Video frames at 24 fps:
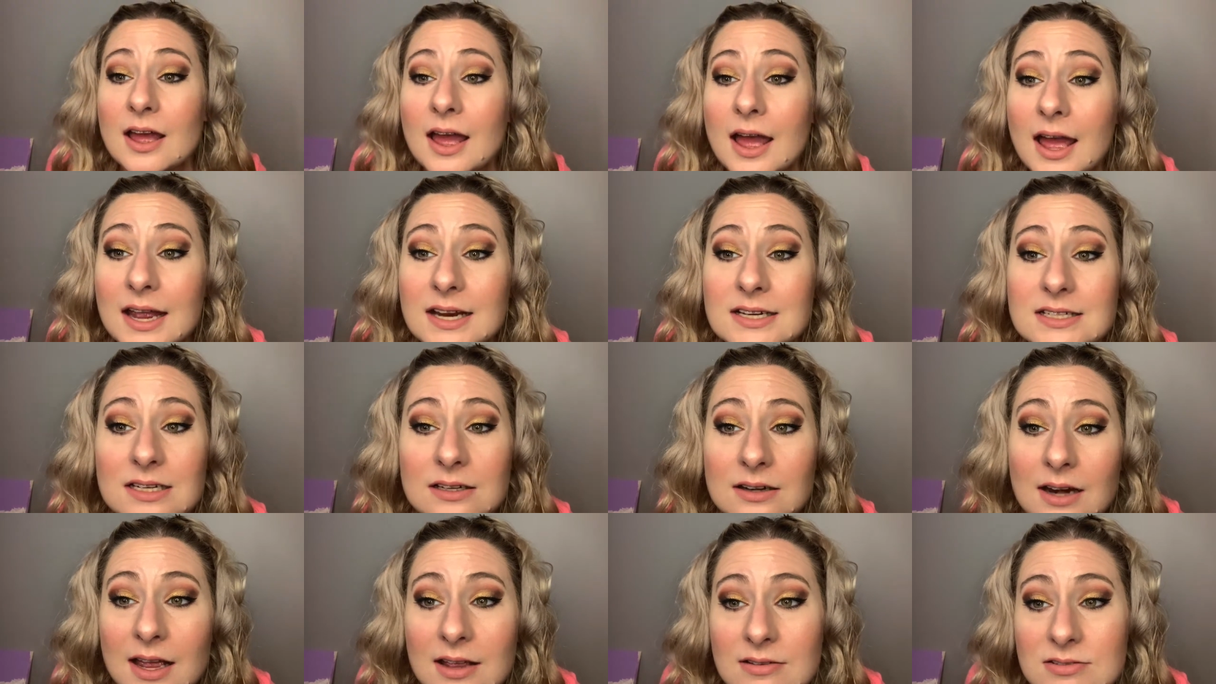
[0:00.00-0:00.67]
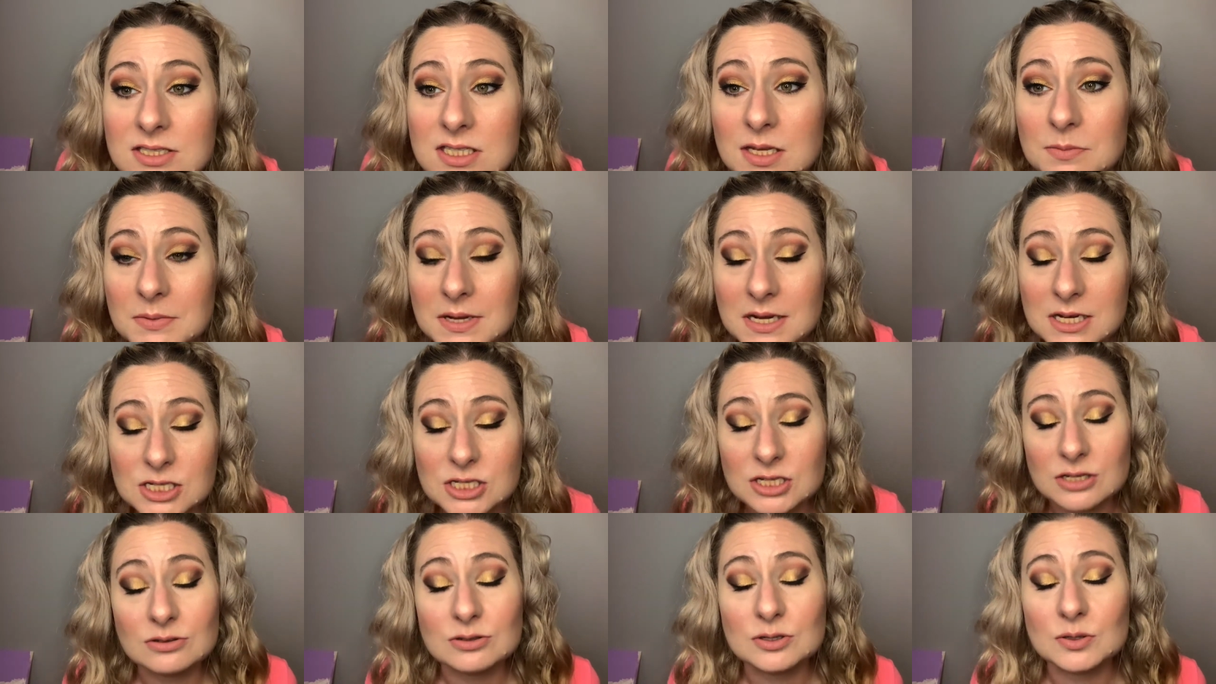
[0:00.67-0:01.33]
I did have some
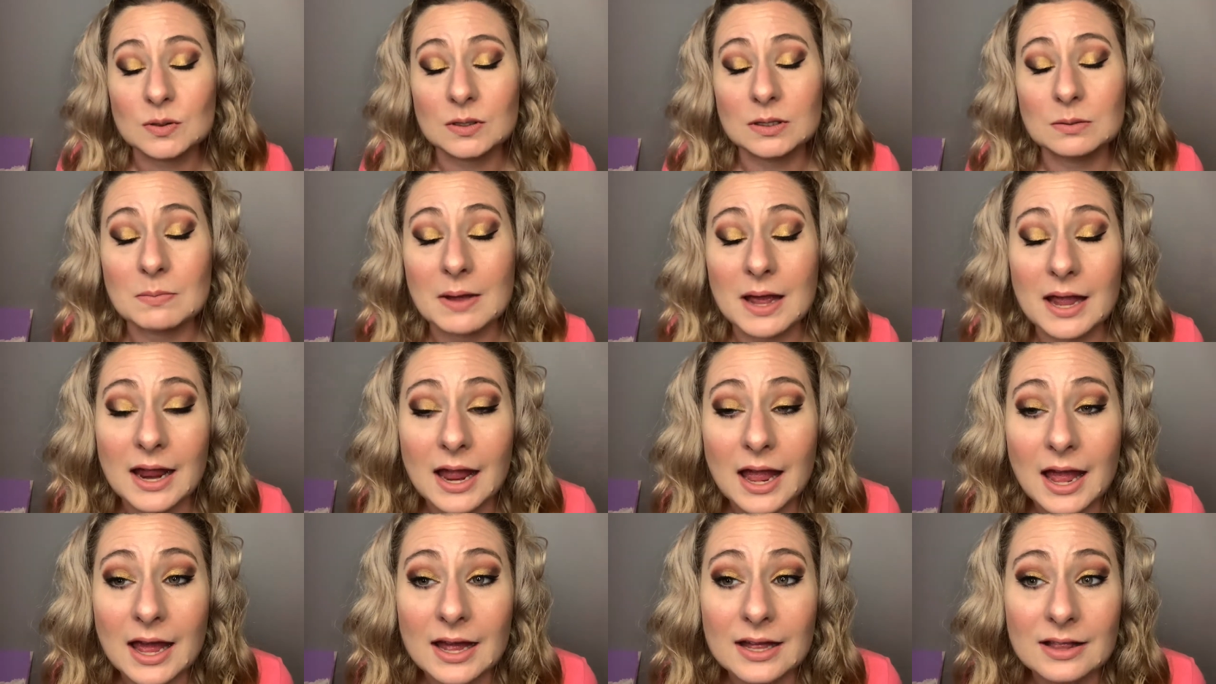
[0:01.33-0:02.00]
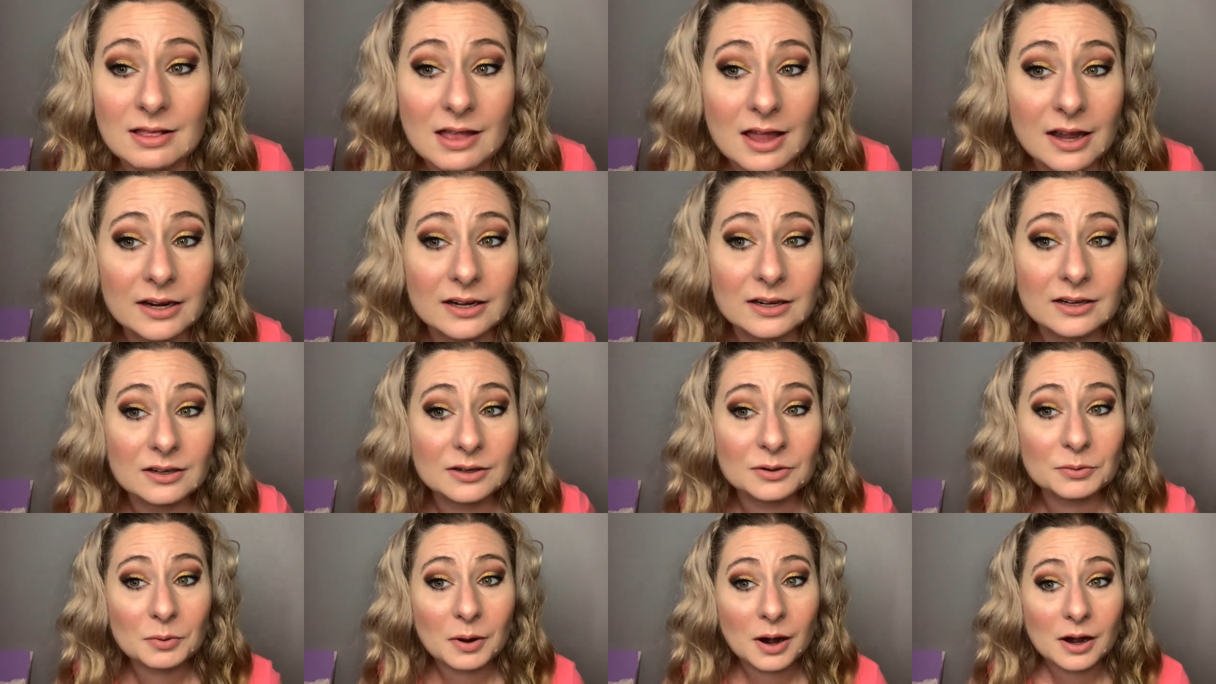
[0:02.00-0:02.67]
issues with my
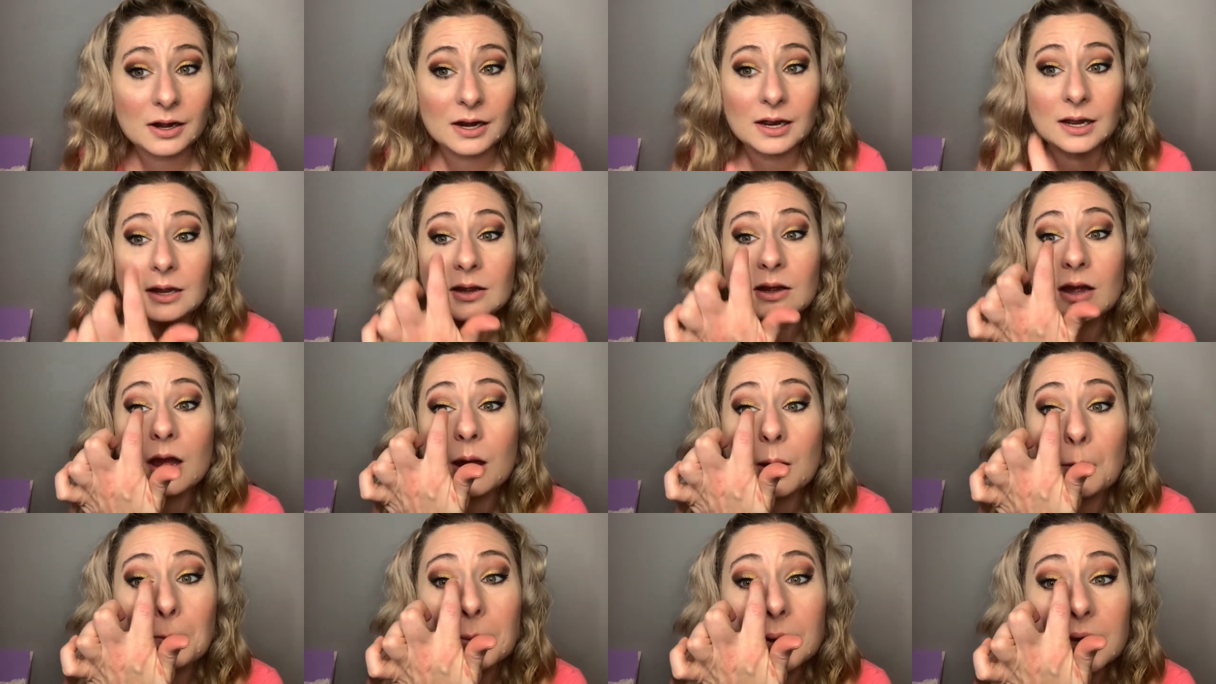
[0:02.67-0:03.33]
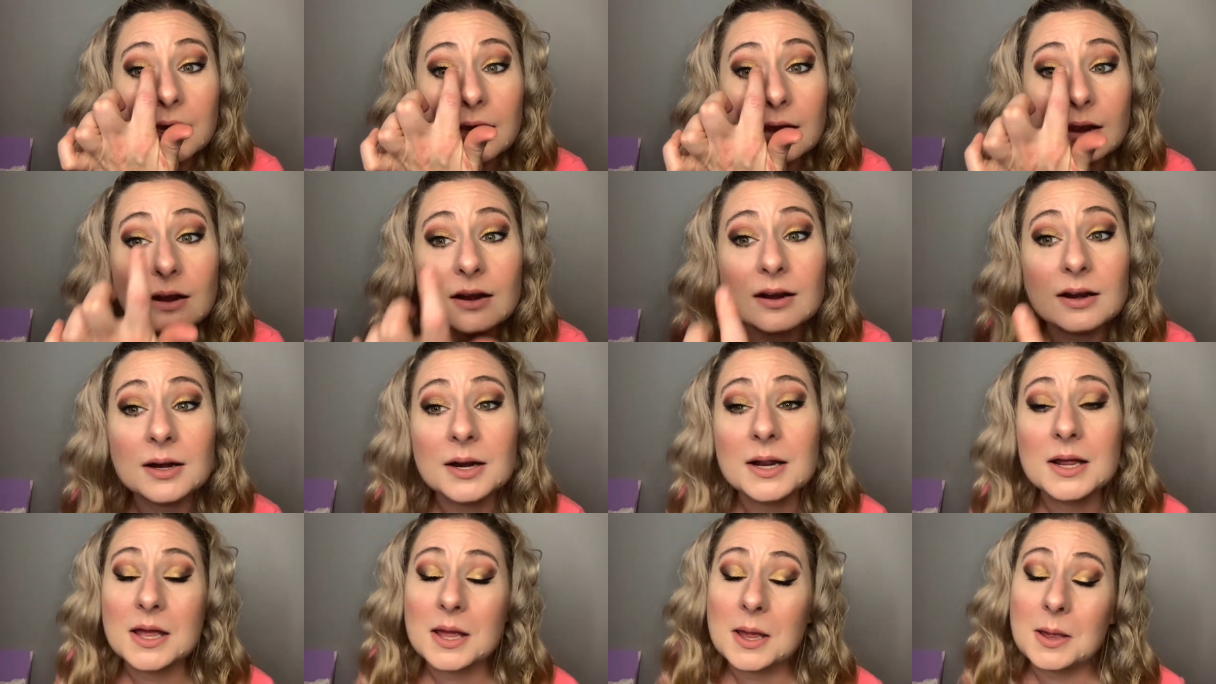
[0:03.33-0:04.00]
eyeliner running up here,
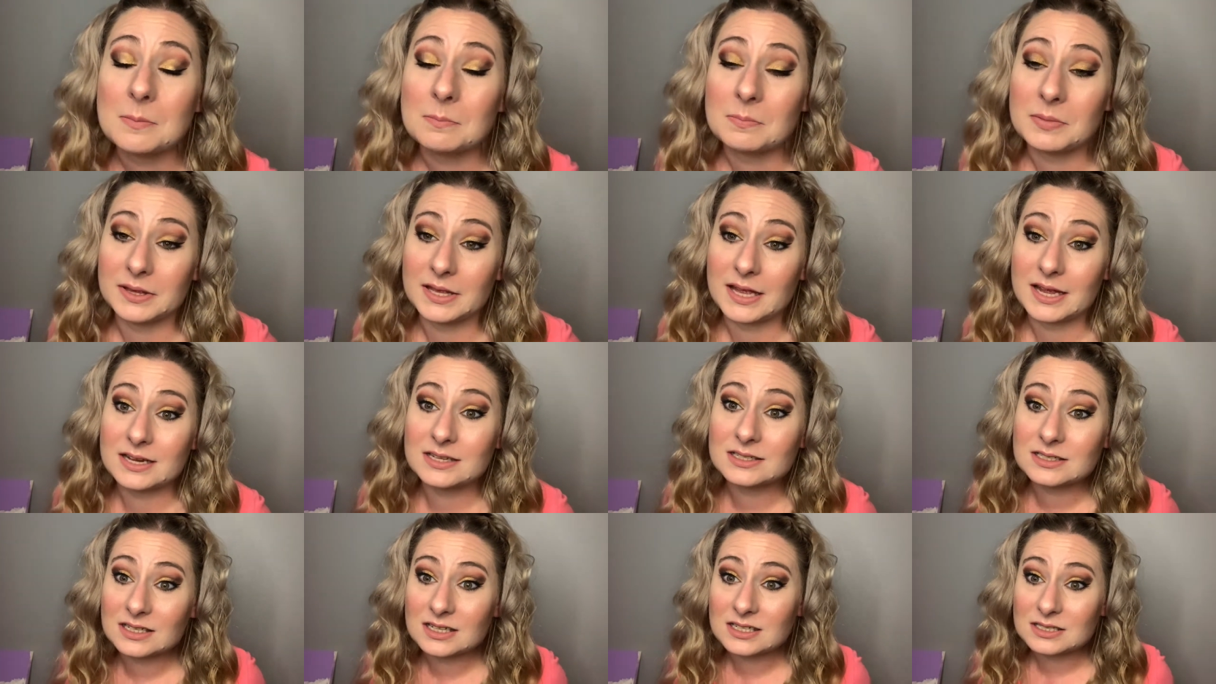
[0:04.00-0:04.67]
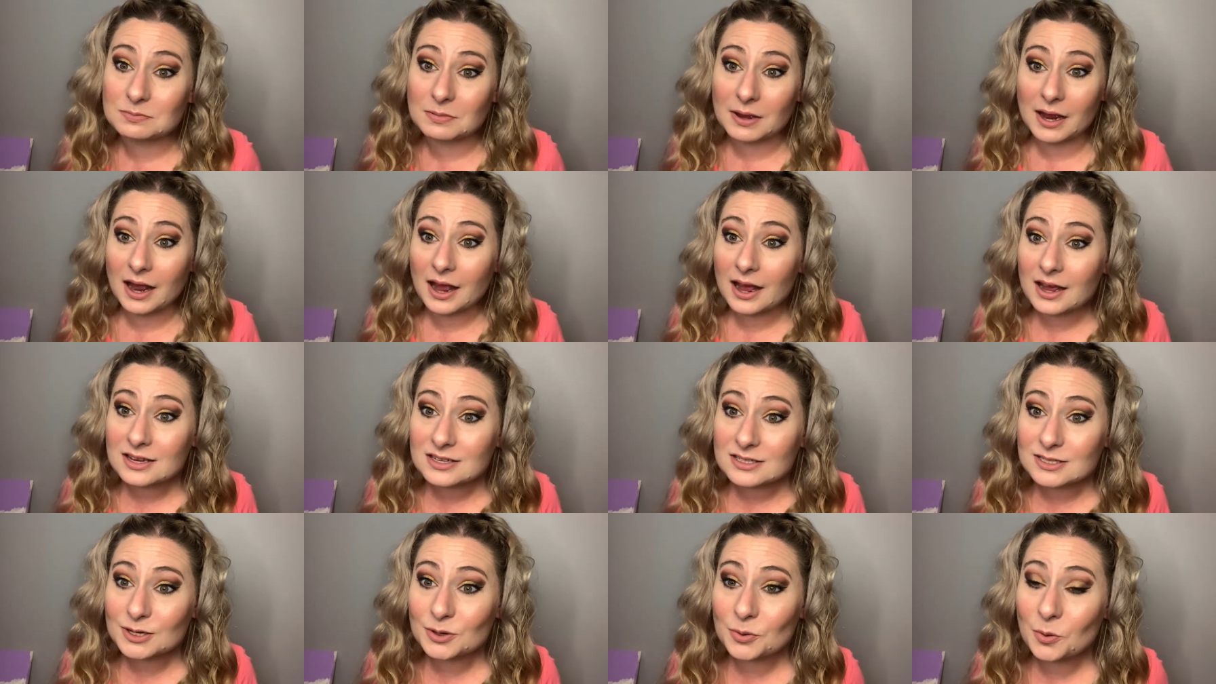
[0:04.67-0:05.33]
but that is because my
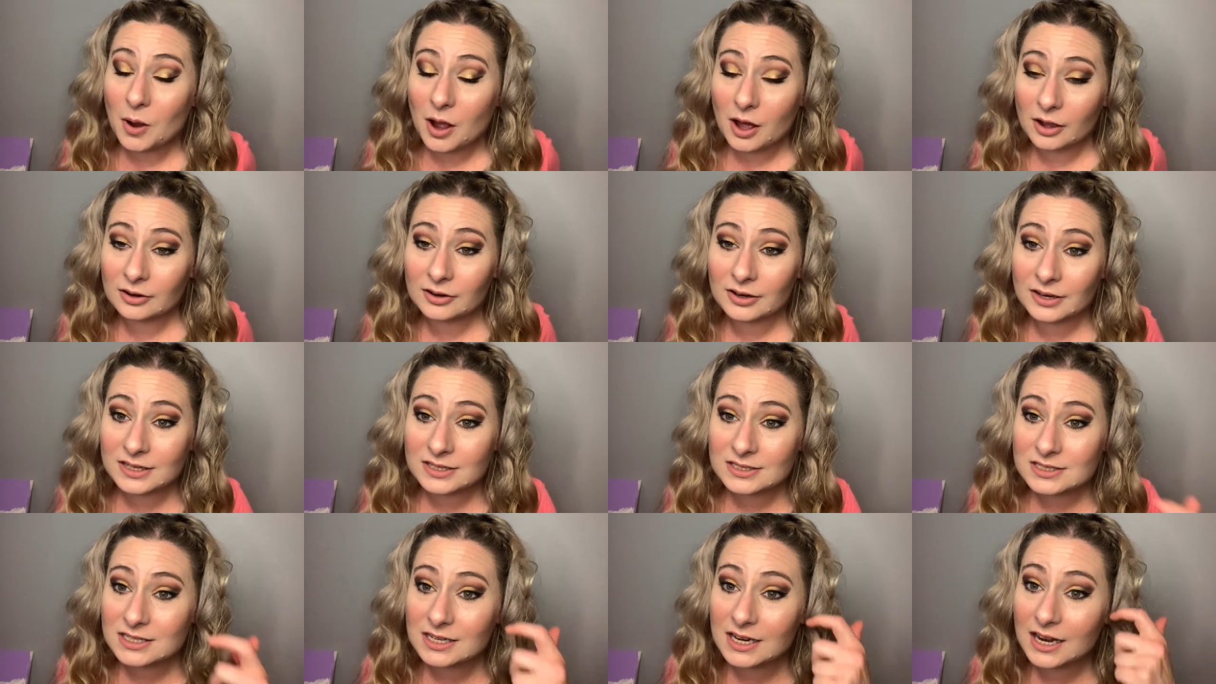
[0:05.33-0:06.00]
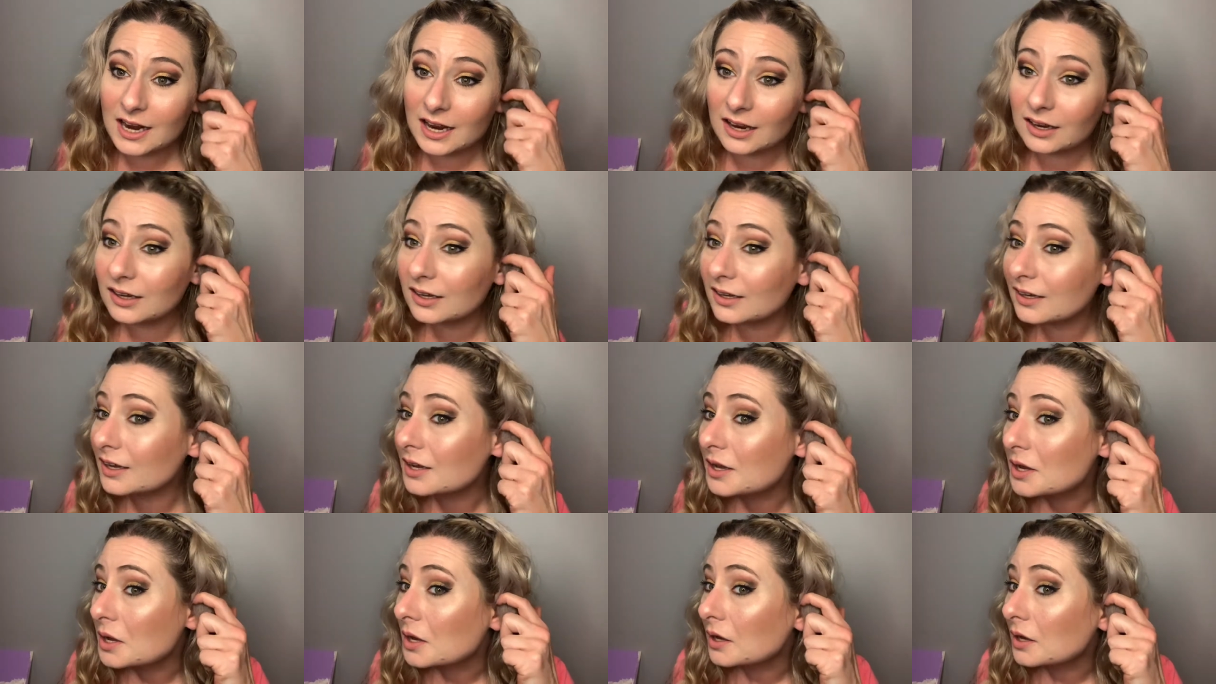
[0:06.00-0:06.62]
eyes are watering today.